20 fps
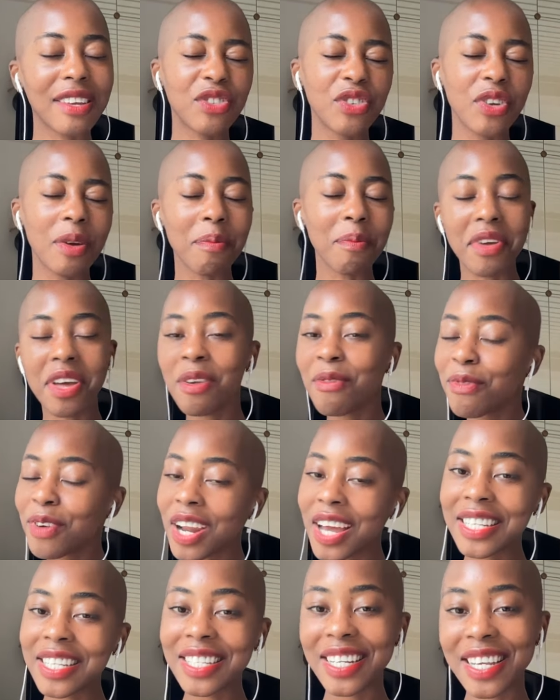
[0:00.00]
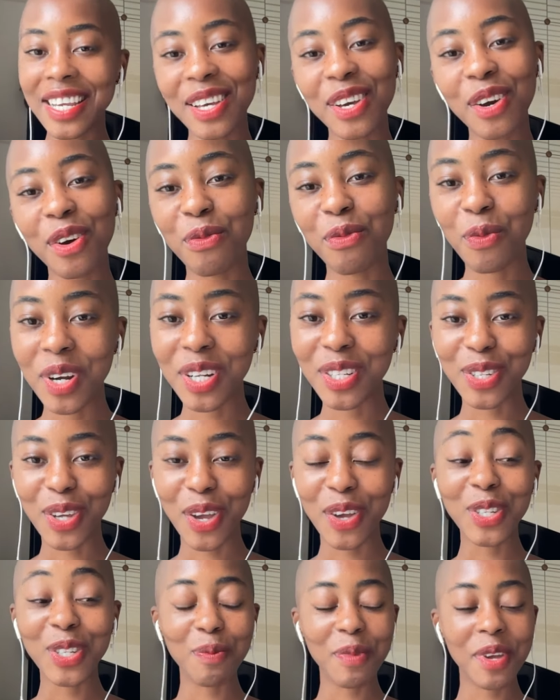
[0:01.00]
you a bit of an idea of what it's
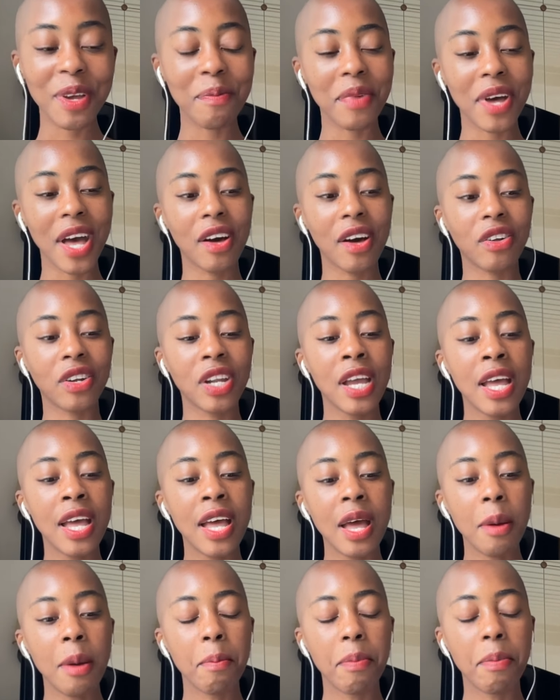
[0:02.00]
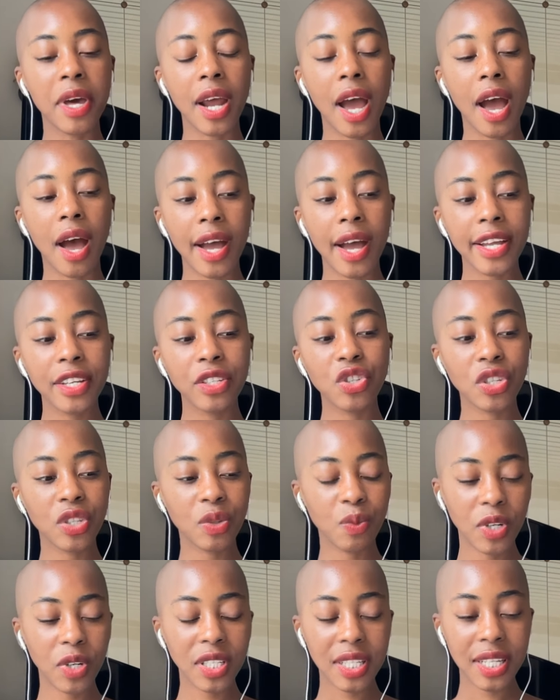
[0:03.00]
going to be about. But I
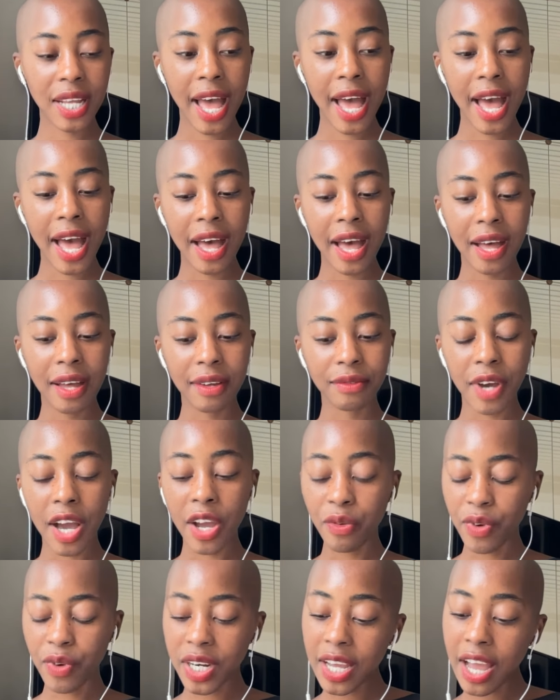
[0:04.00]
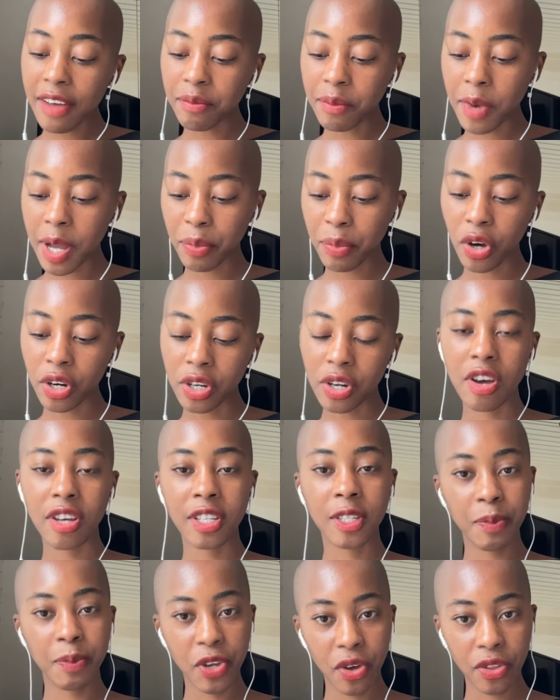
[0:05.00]
just want to have, I already have my
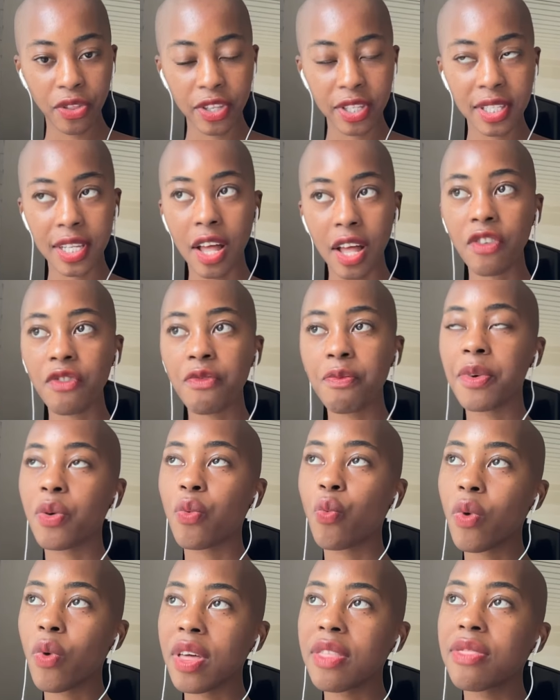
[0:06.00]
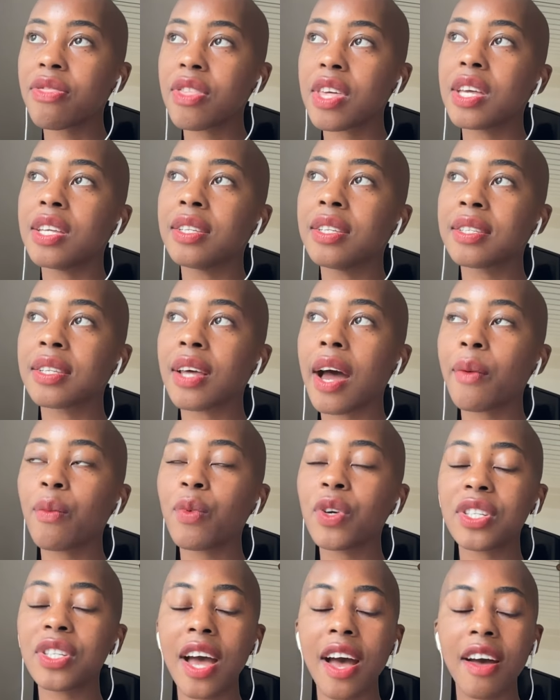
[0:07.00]
podcast Beyond the Self, but with this, I
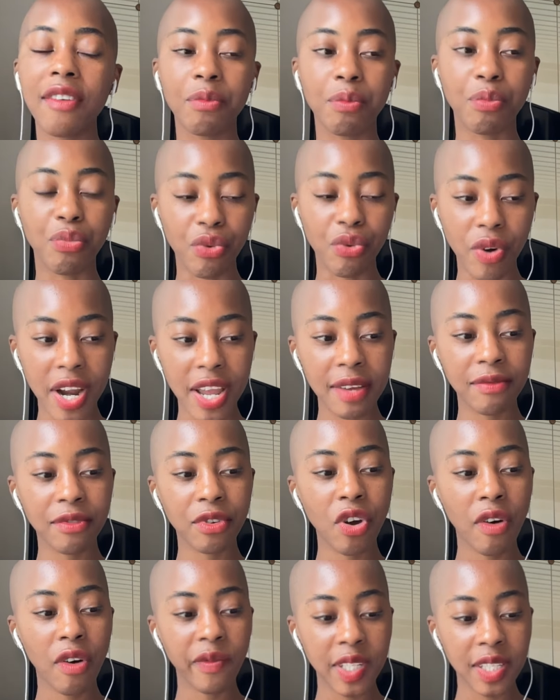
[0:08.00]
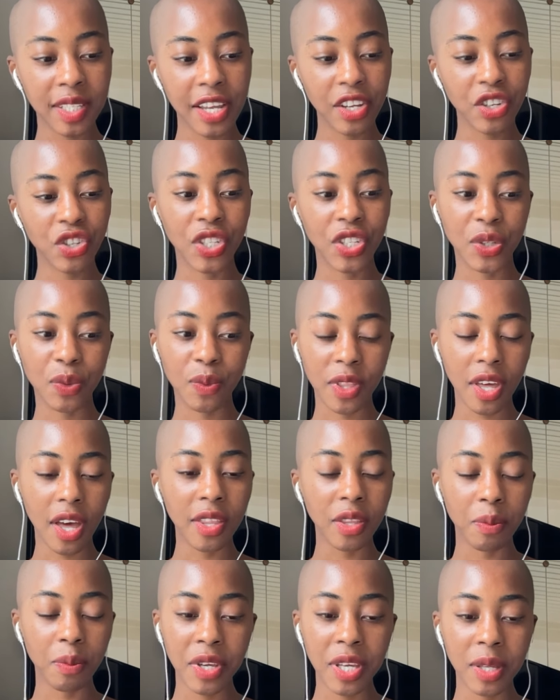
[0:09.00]
want to have brave conversations with
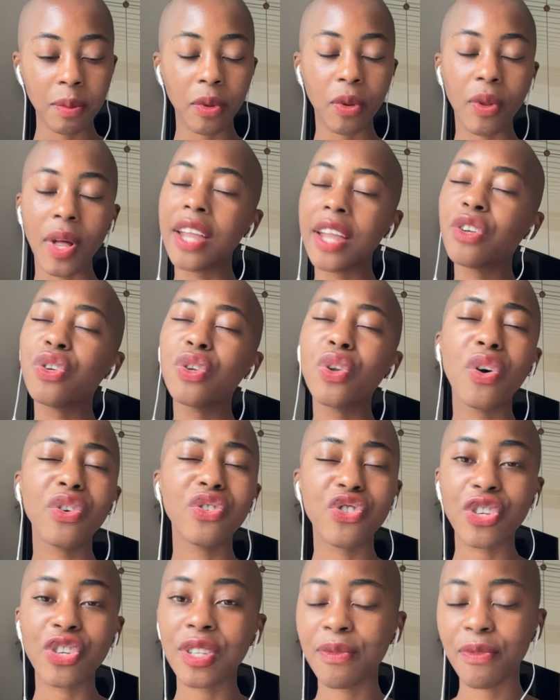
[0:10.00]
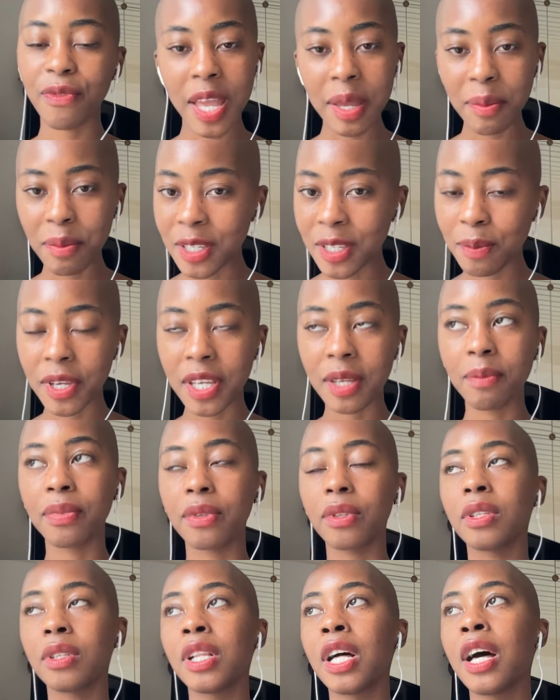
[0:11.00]
other people and not just famous
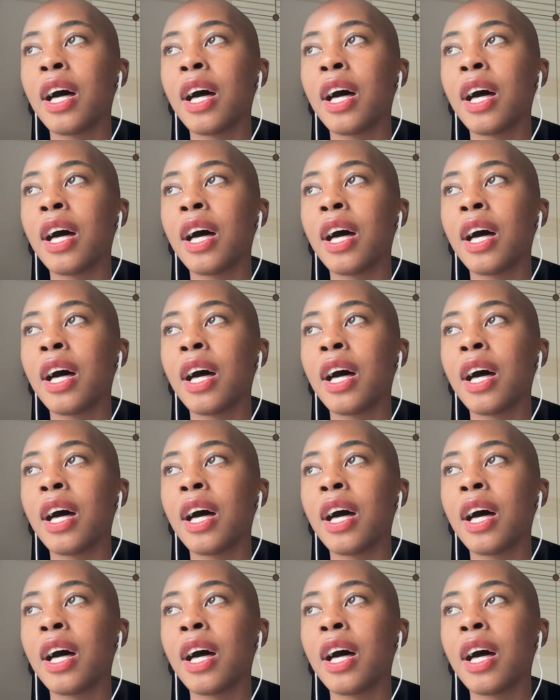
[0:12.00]
people.